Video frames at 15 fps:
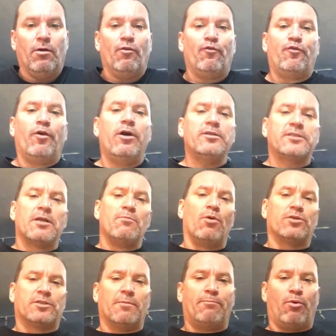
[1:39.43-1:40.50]
First and
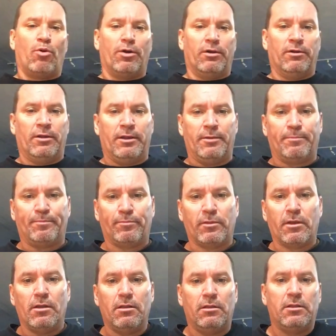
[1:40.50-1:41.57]
most importantly,
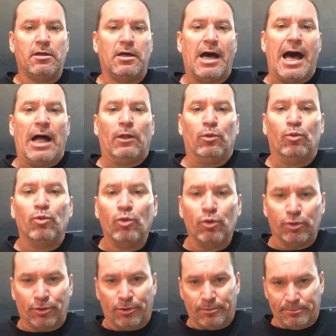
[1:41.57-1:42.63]
the
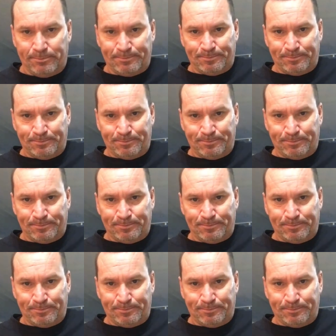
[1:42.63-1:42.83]
aluno